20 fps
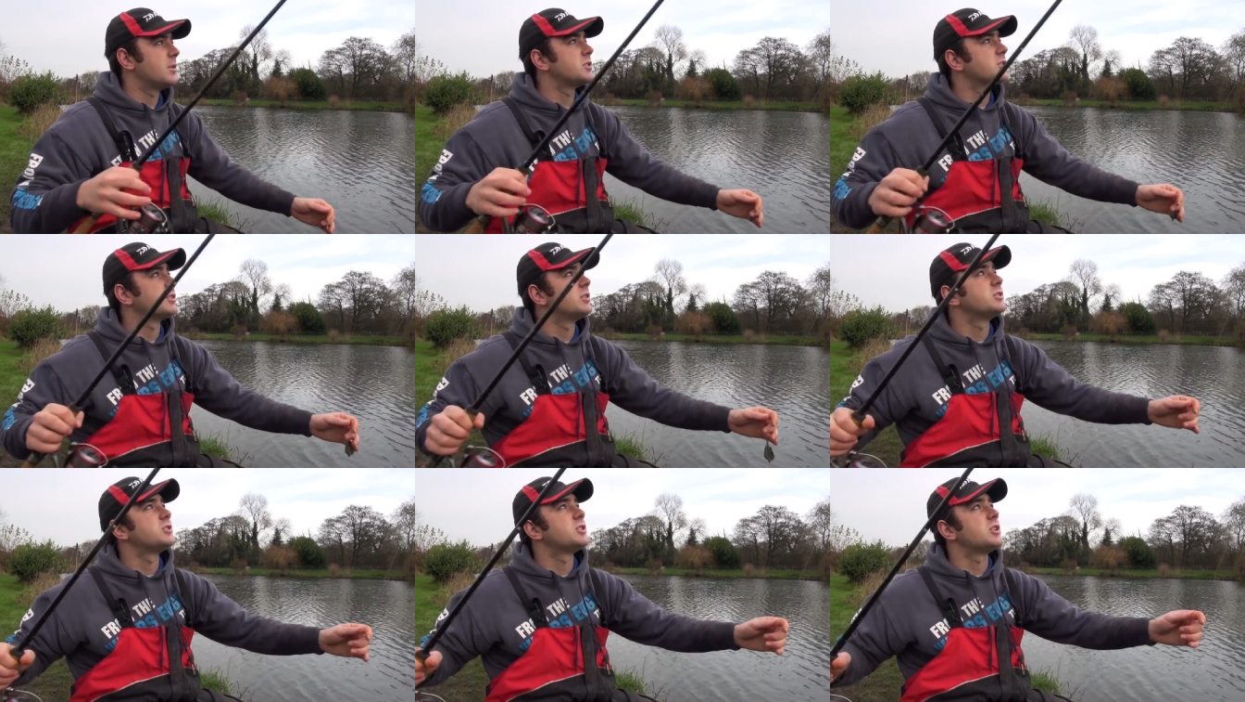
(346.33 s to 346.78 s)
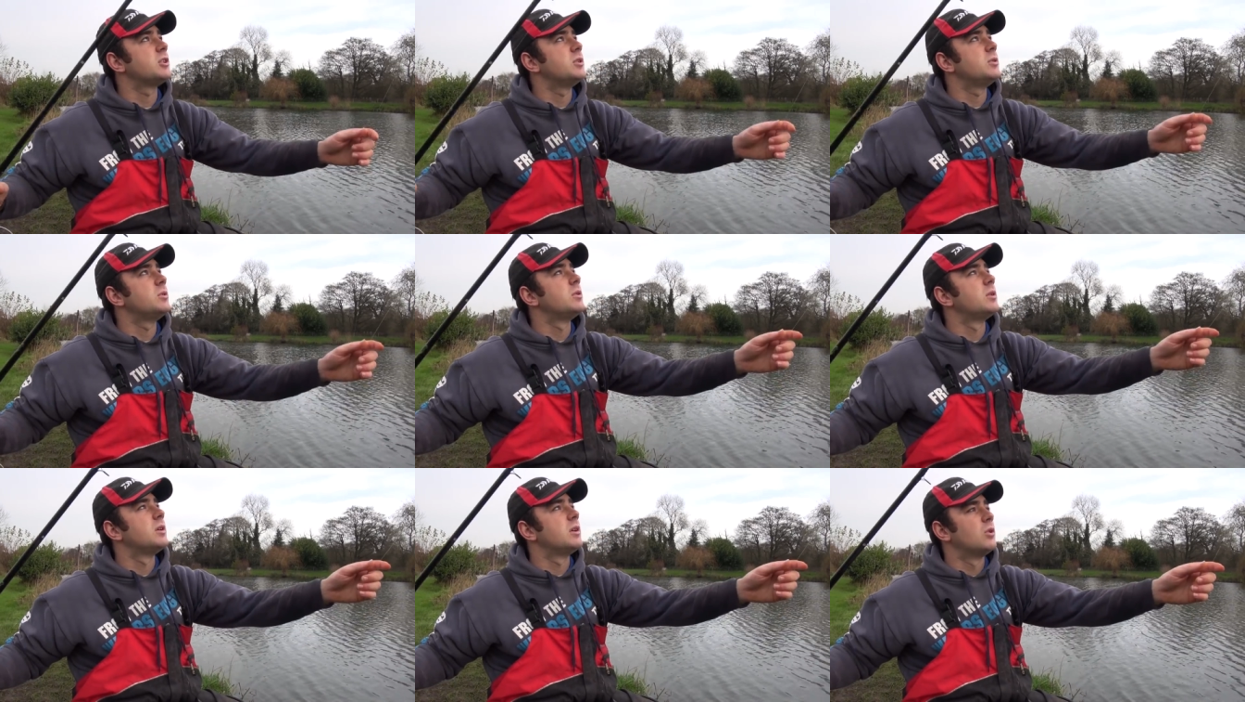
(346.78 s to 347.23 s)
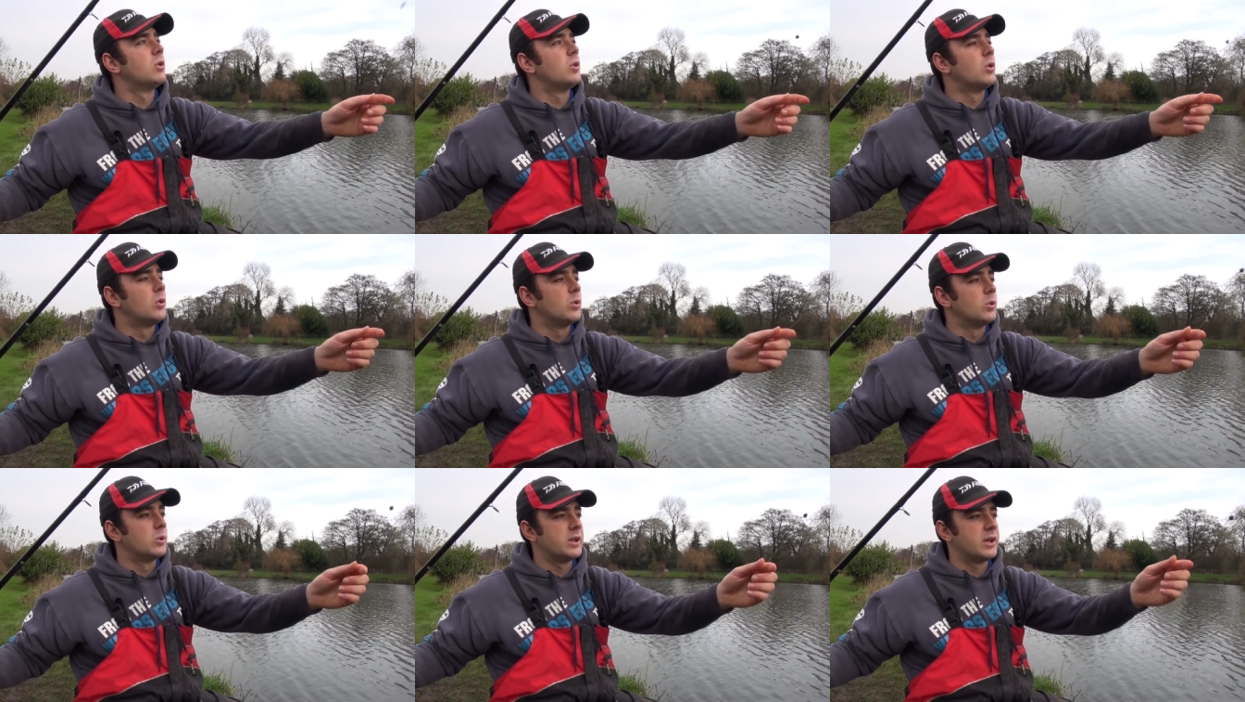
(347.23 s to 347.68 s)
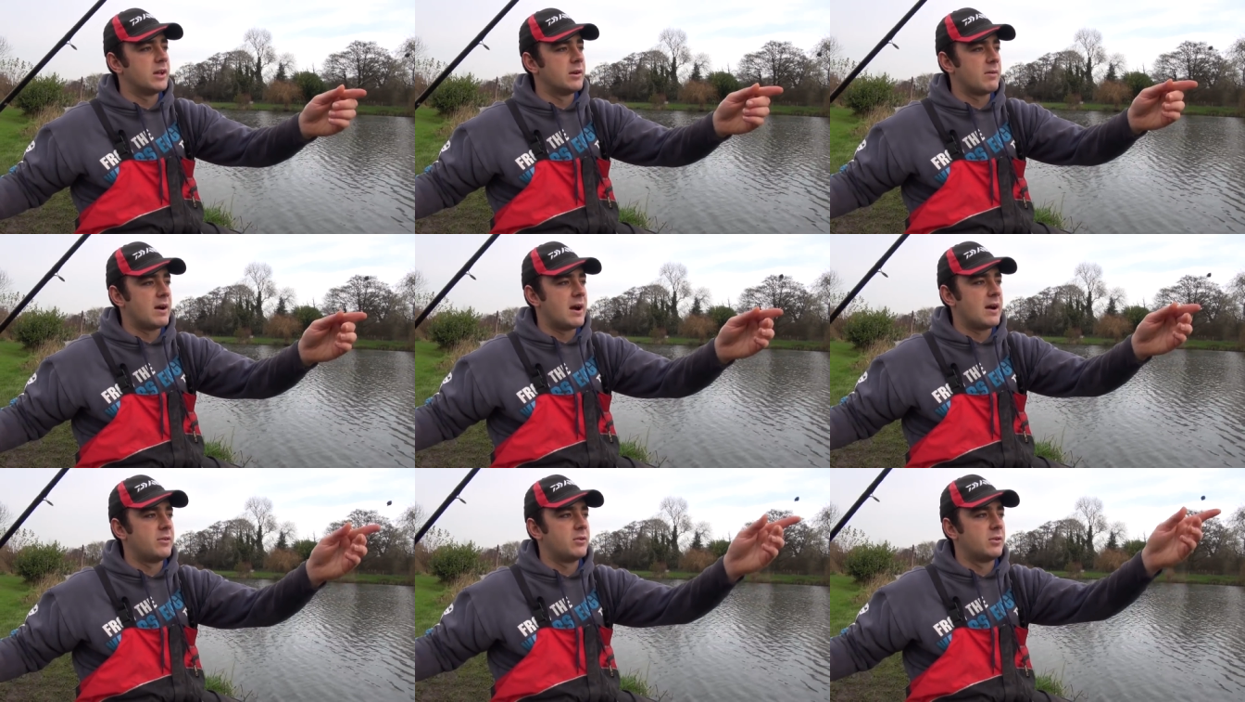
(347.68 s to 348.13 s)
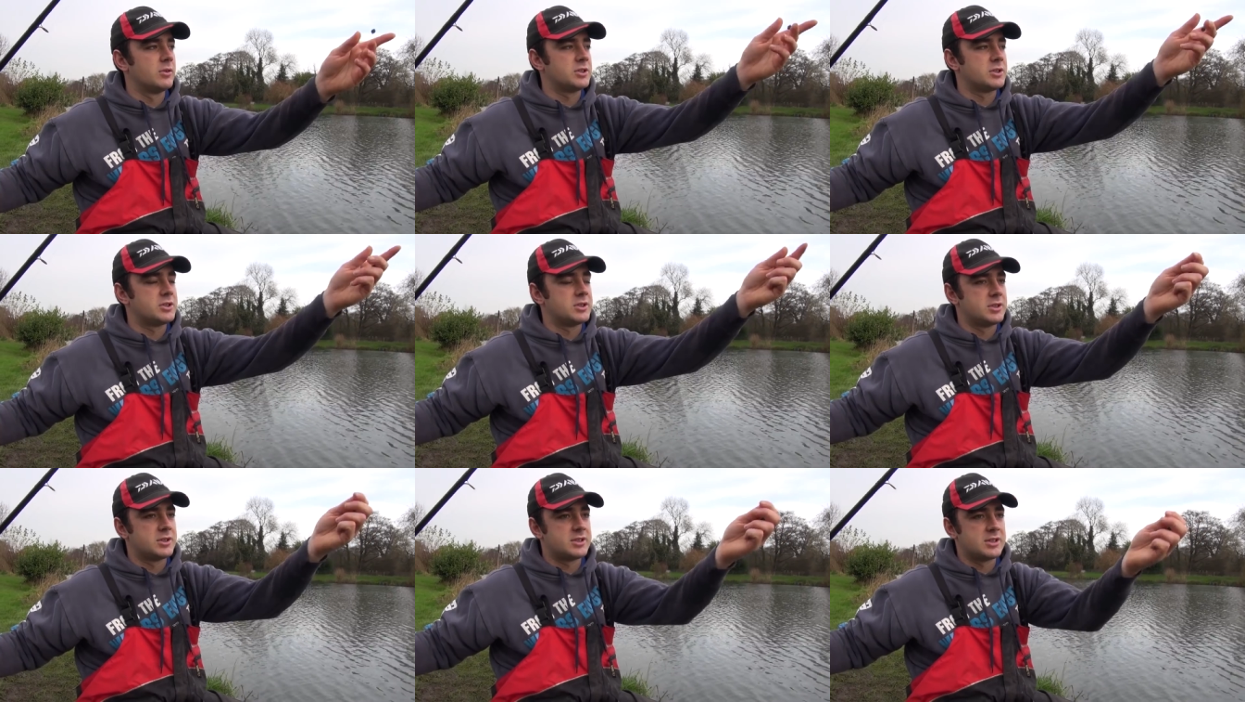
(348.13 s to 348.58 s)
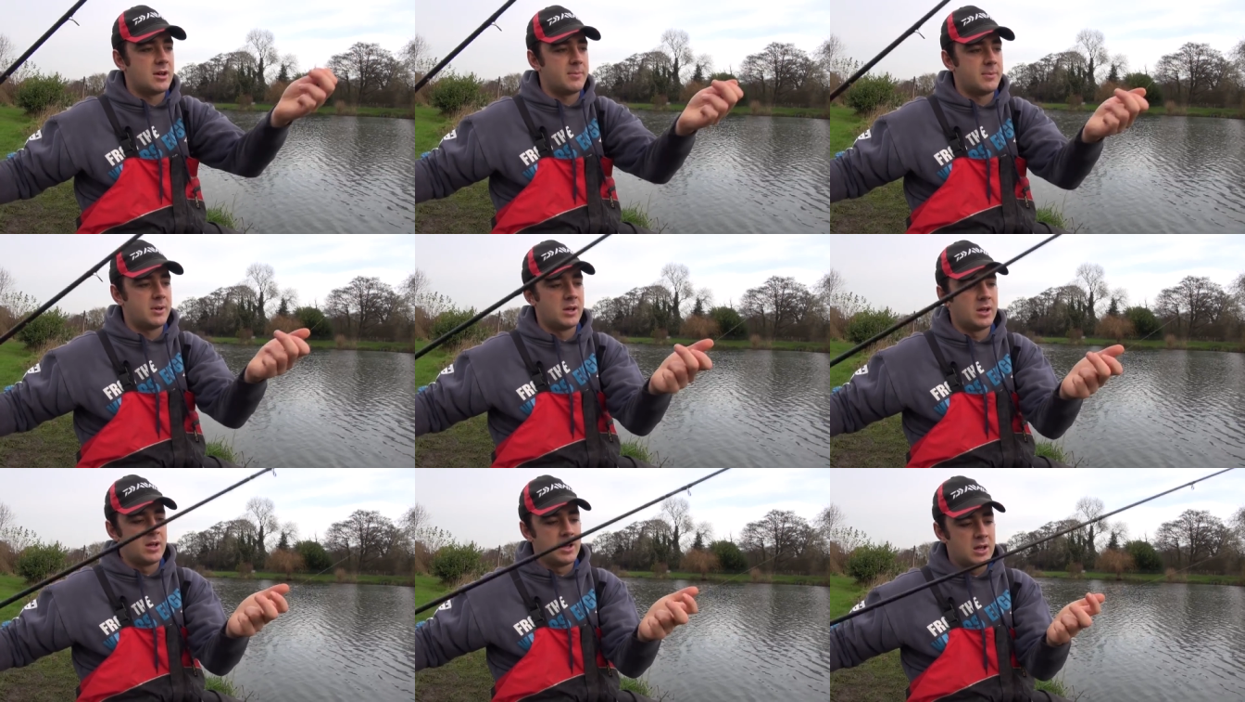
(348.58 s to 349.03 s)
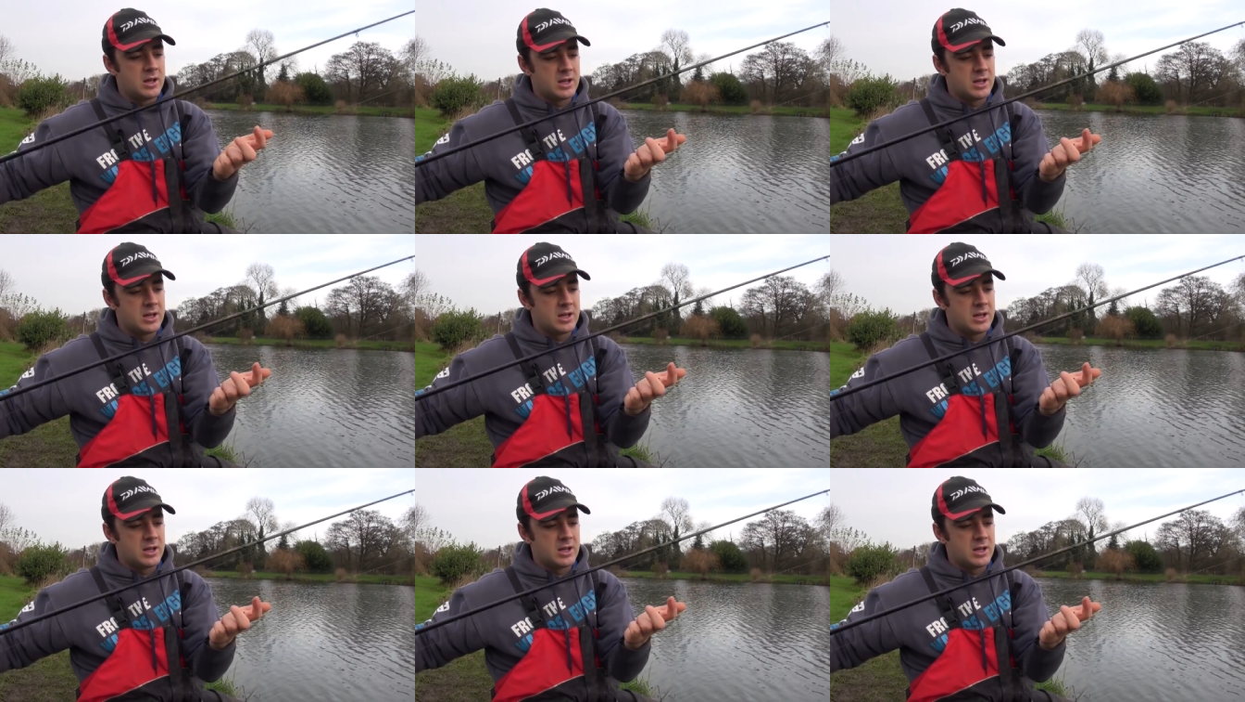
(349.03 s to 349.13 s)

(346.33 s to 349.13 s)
which I do all year round, not just the summer,